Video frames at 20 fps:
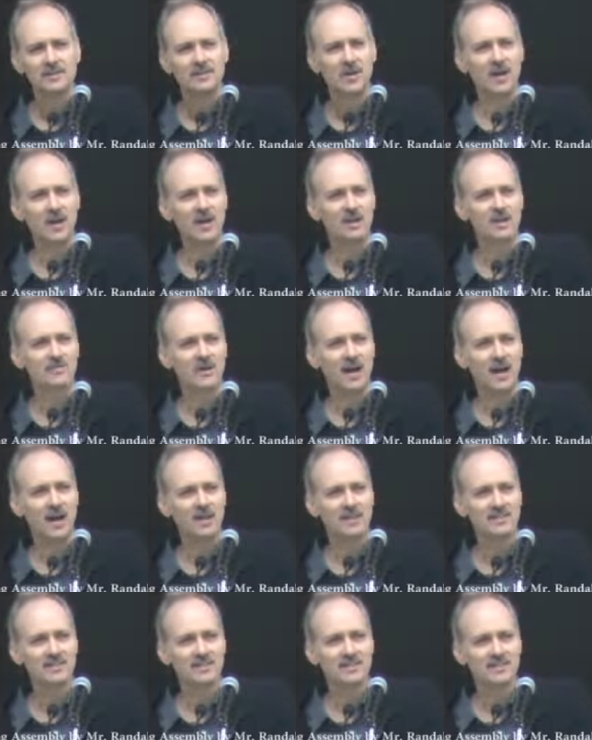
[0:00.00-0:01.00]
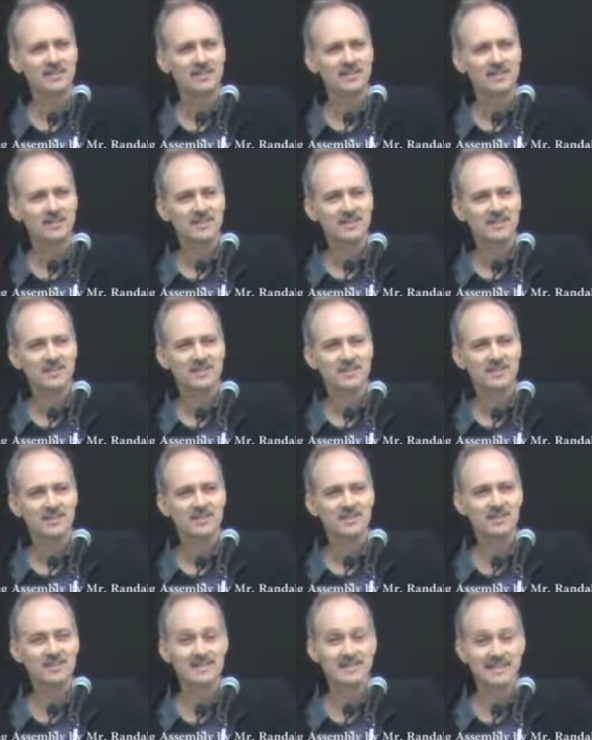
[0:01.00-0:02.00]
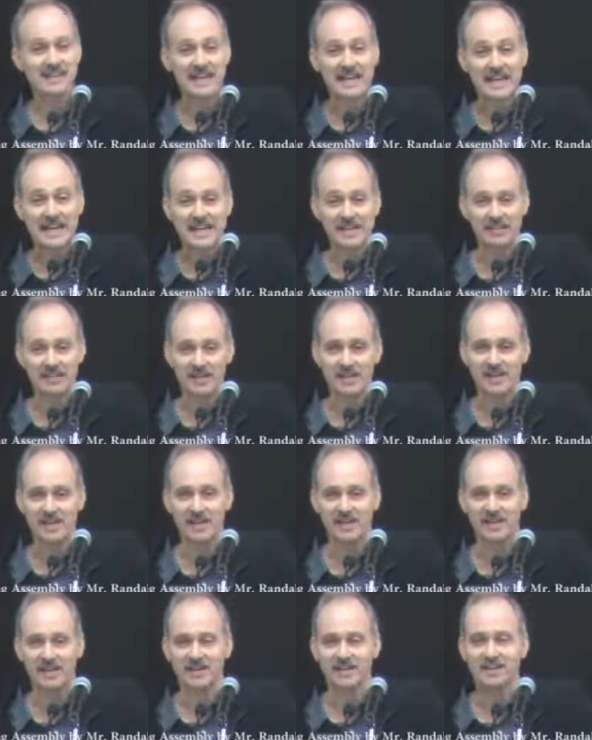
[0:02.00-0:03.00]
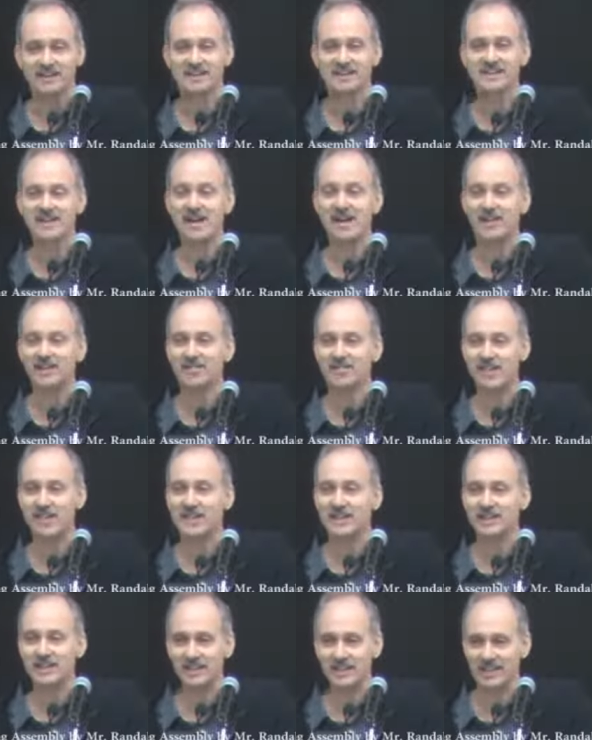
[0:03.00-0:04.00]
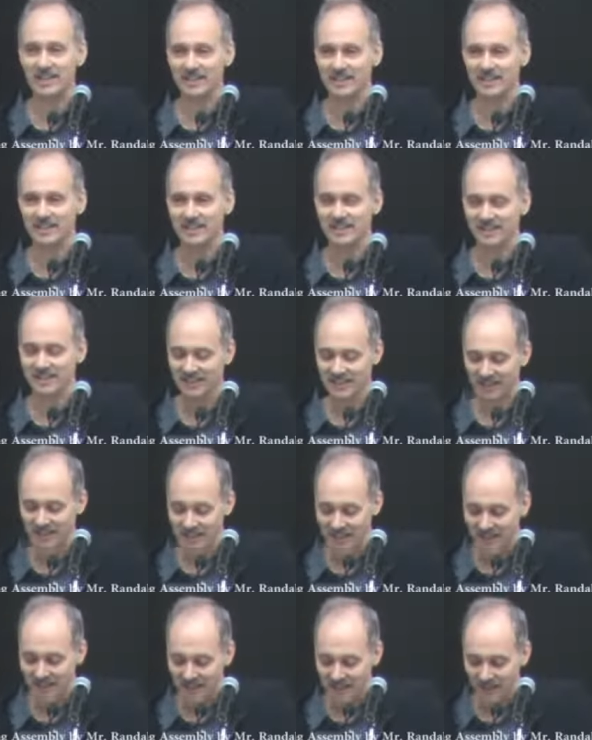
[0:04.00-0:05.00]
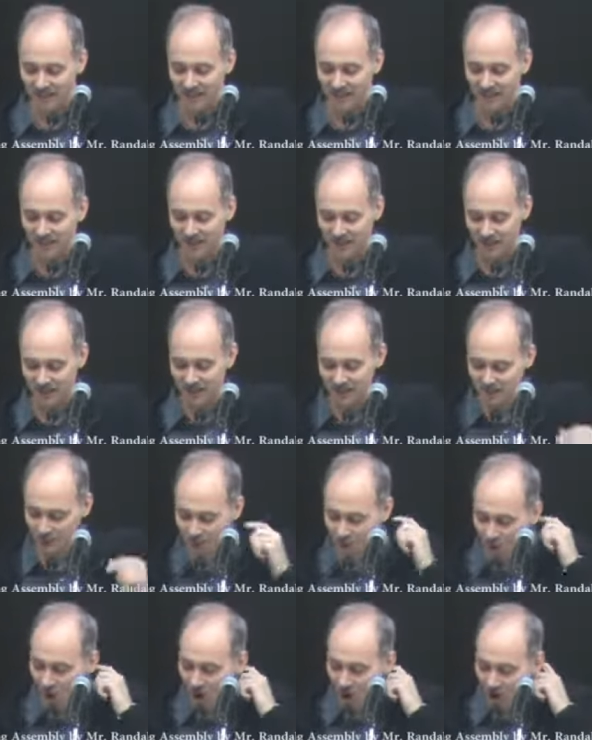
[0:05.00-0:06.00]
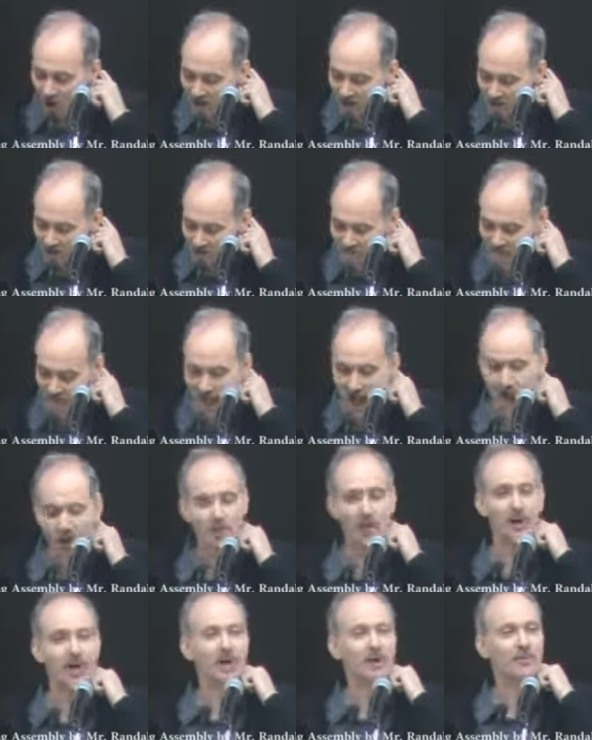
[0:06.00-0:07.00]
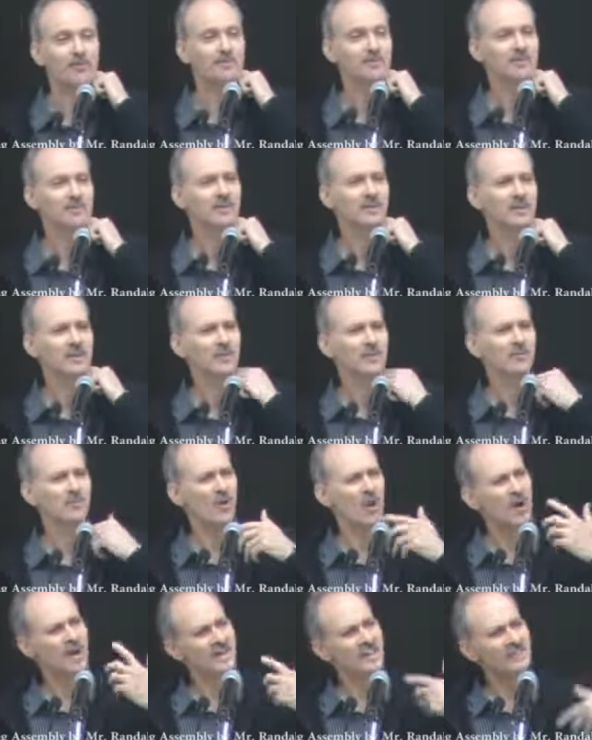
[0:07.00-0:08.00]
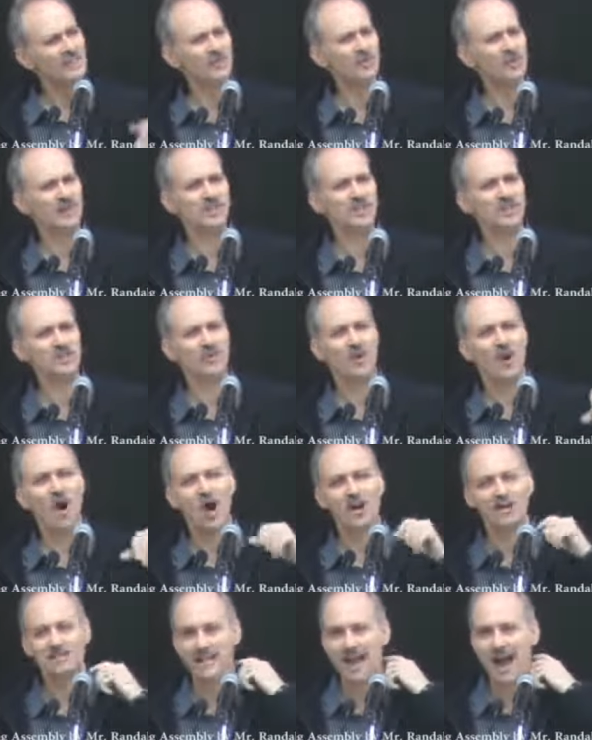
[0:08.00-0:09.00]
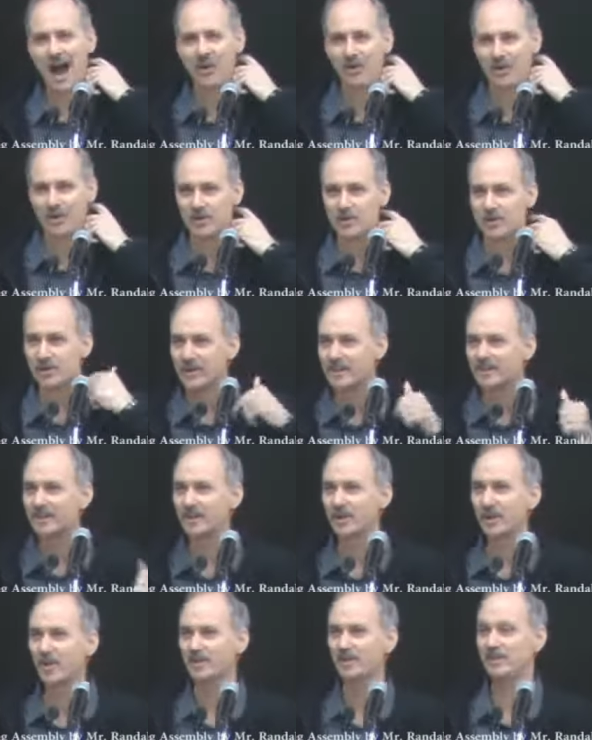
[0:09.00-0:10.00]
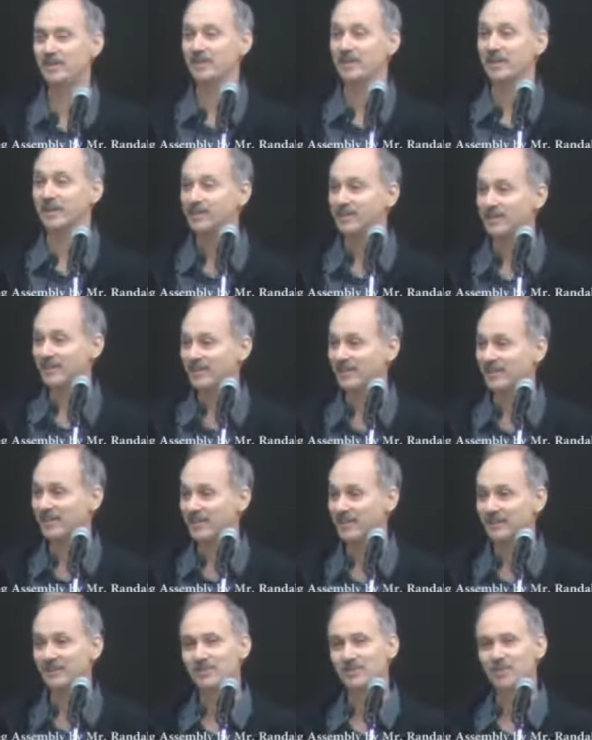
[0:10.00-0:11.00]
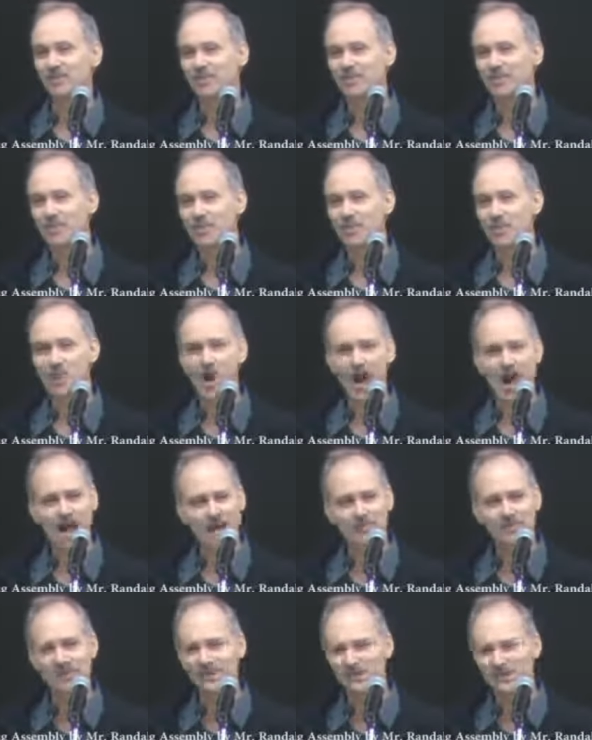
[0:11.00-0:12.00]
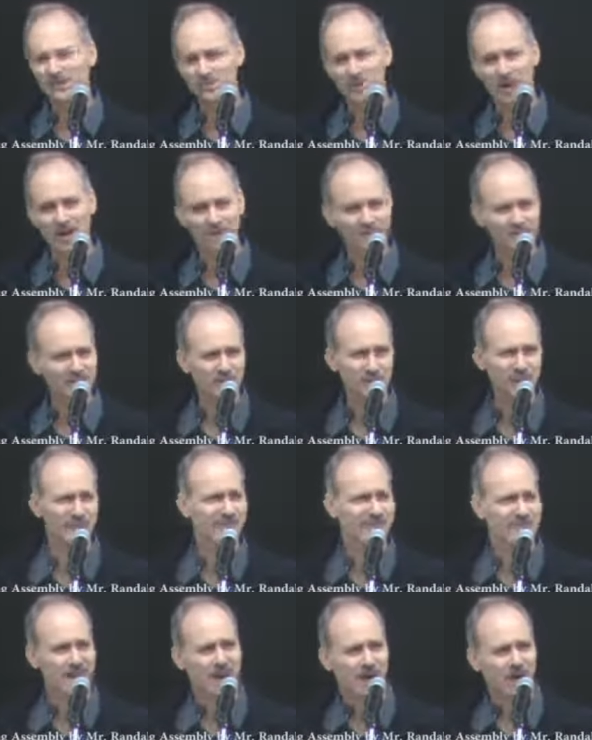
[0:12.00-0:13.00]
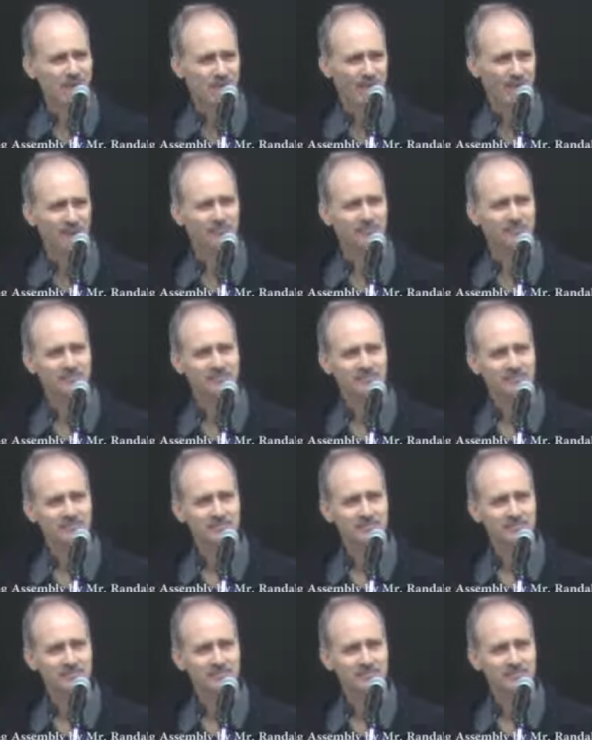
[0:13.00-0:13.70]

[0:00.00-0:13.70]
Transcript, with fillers: talk about saving, salvation, a strong tower. Run into a strong tower. You need to know some history. Why would you run to a tower?